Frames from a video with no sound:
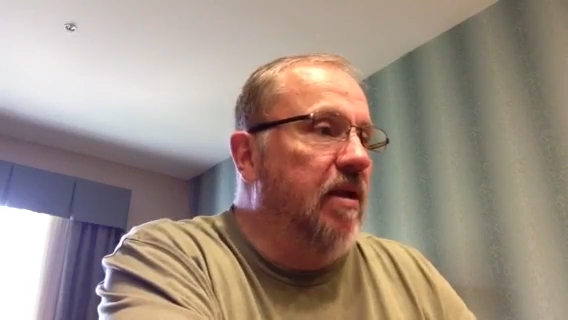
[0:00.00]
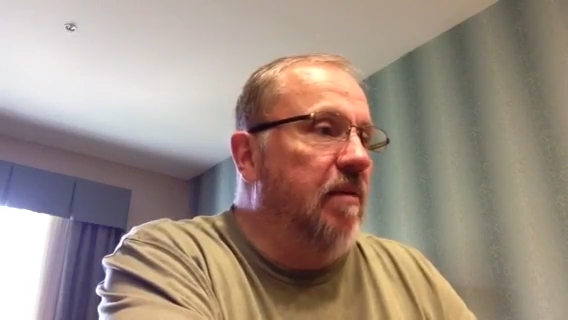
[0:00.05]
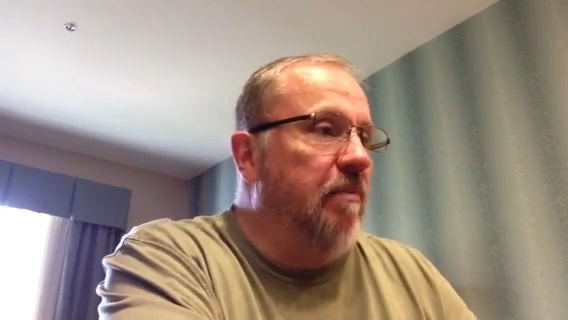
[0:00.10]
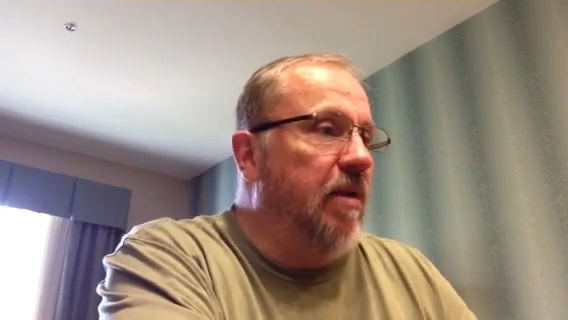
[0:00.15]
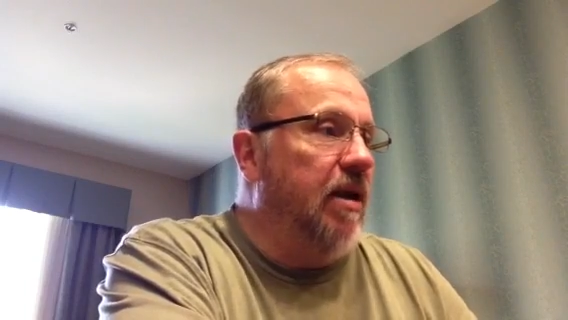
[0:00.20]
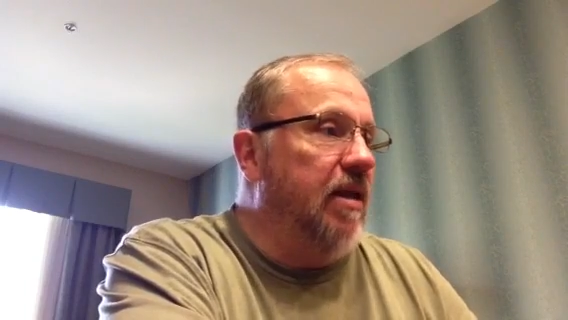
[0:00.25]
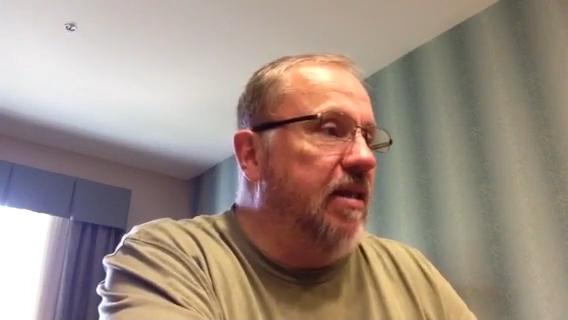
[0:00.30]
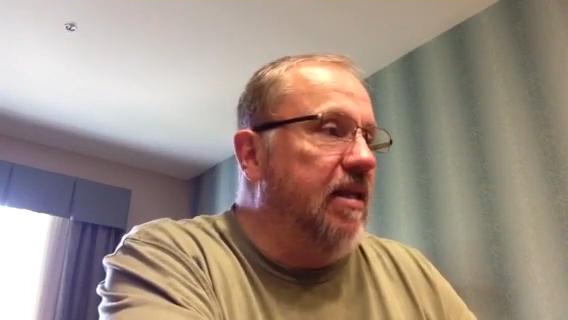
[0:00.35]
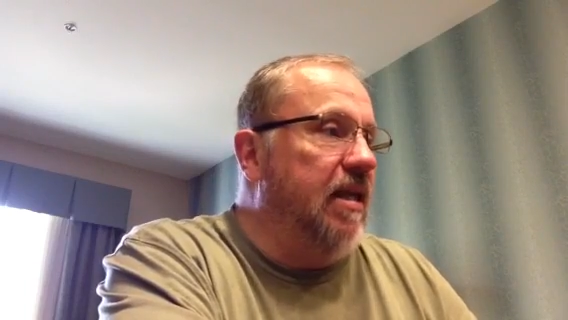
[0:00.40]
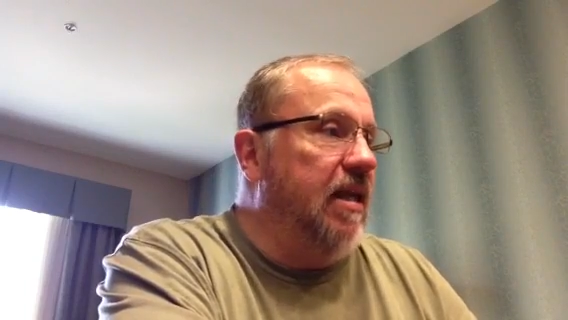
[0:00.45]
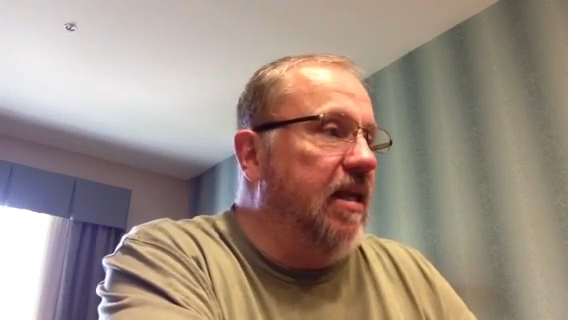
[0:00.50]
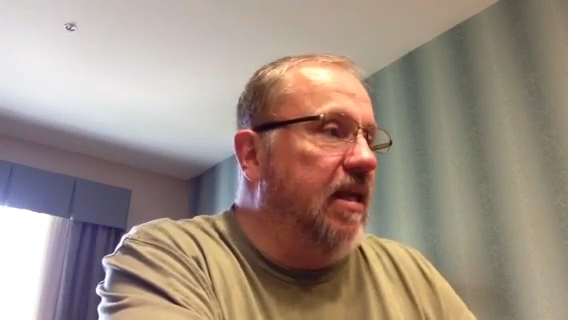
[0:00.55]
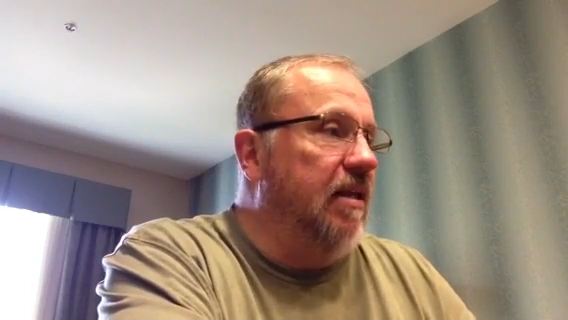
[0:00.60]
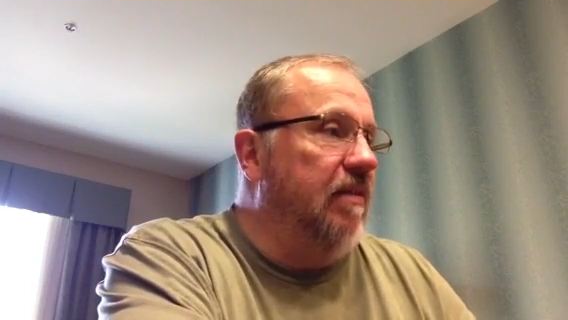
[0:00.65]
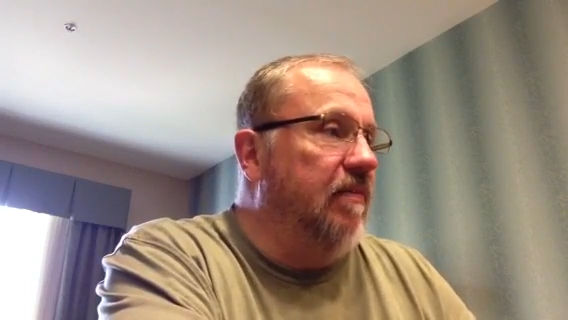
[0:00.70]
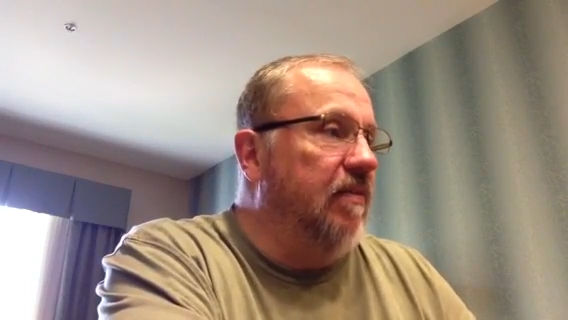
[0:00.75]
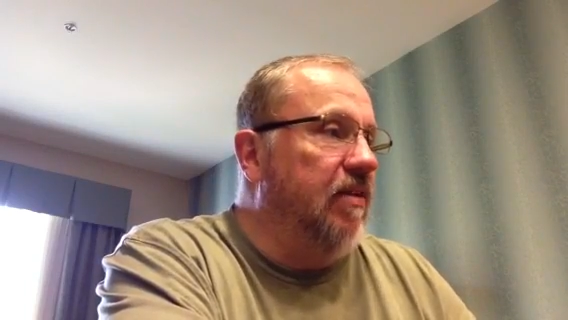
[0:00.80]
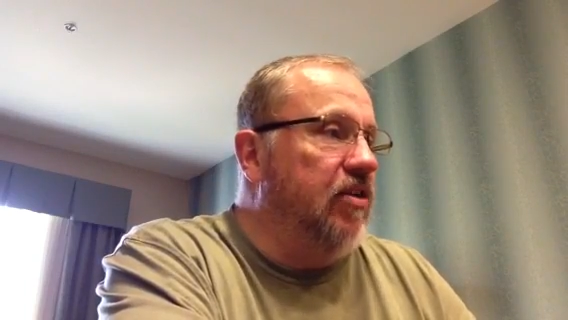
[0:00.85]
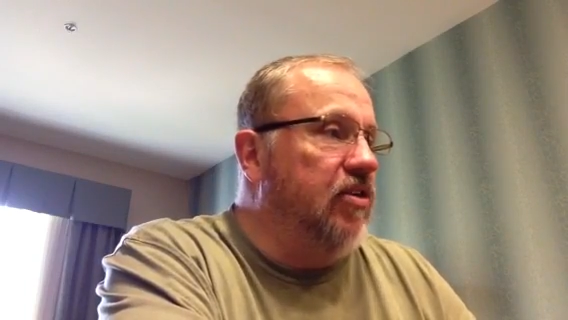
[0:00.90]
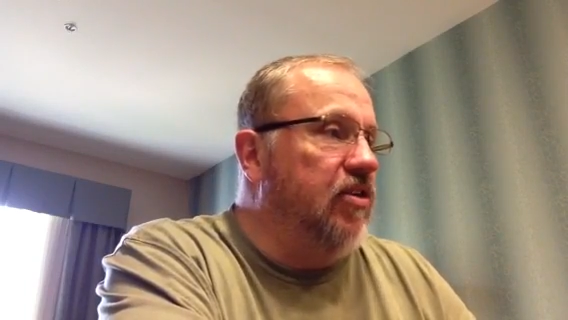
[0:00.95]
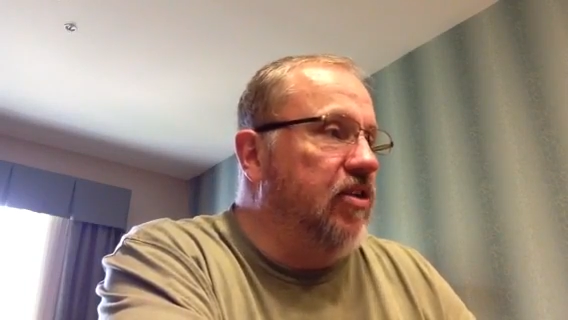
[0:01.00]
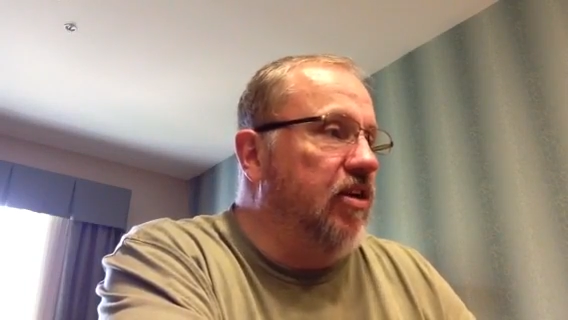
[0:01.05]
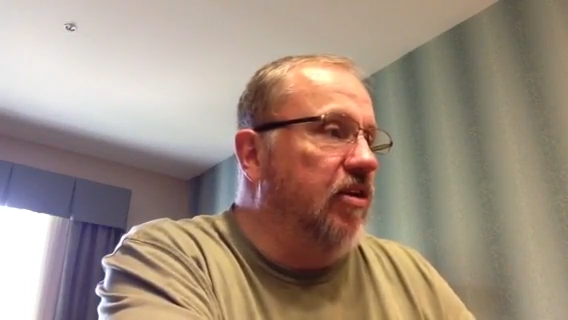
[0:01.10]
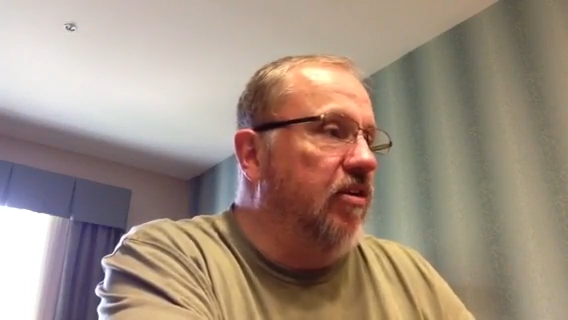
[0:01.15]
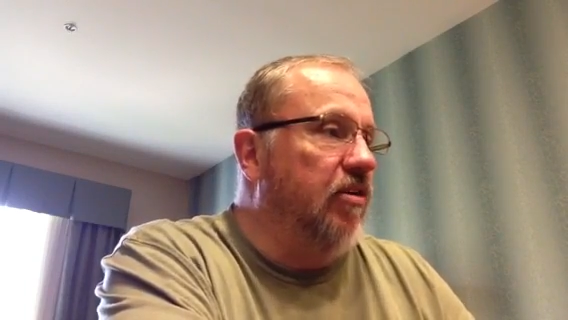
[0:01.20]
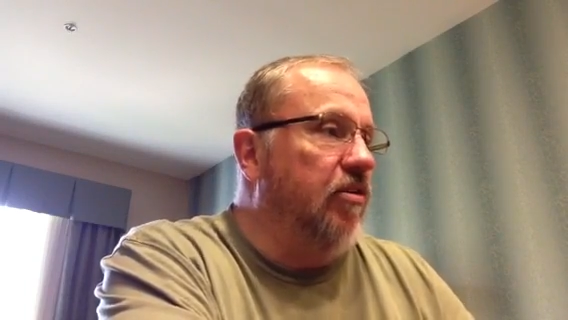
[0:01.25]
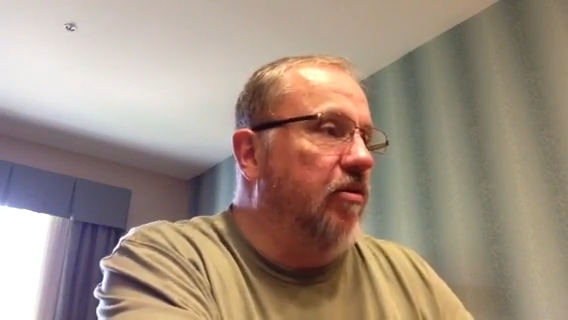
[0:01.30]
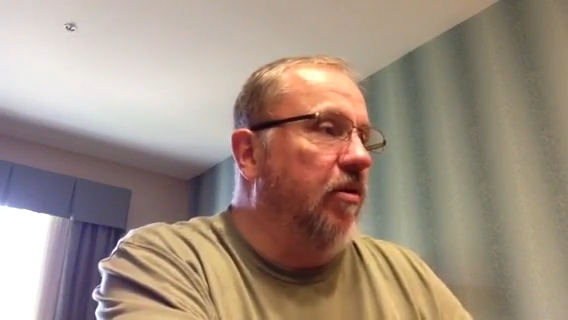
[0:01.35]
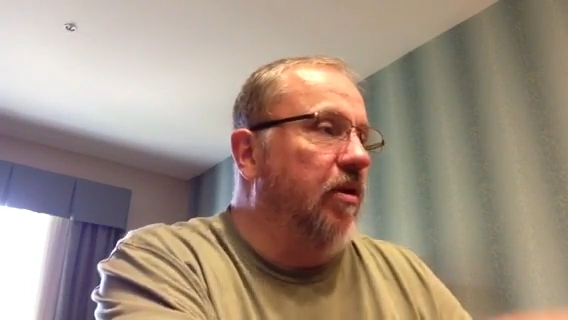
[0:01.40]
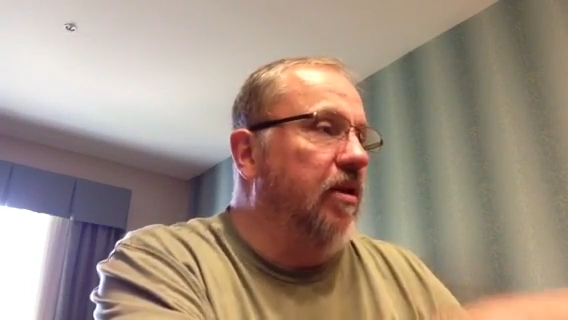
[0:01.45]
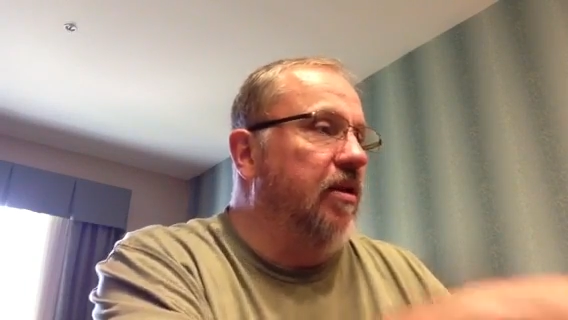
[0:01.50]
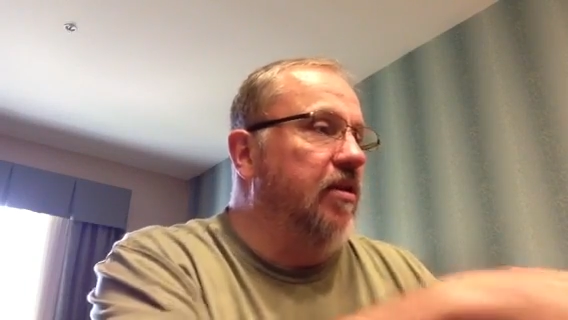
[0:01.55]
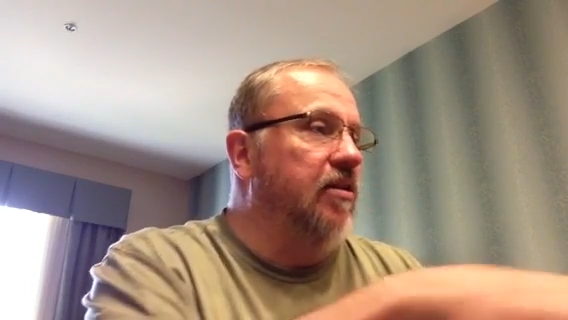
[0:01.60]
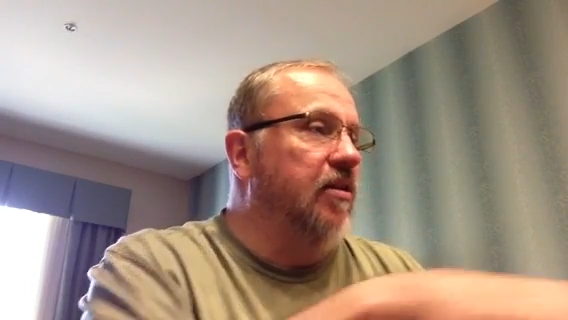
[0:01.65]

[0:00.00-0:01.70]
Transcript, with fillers: by the end of this year, according